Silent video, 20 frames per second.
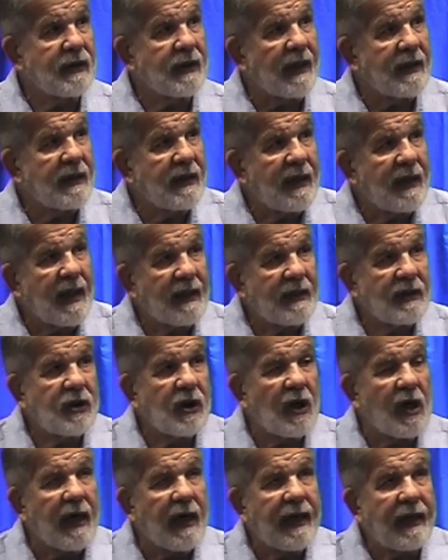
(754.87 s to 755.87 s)
that
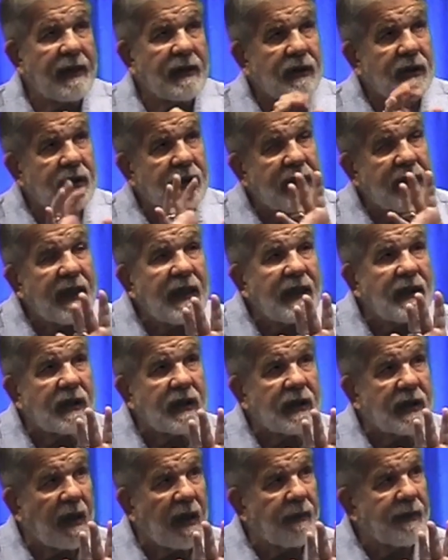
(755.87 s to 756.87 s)
John has seen
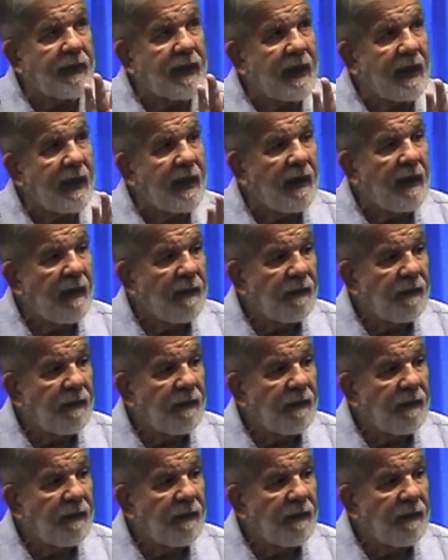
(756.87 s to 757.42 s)
something,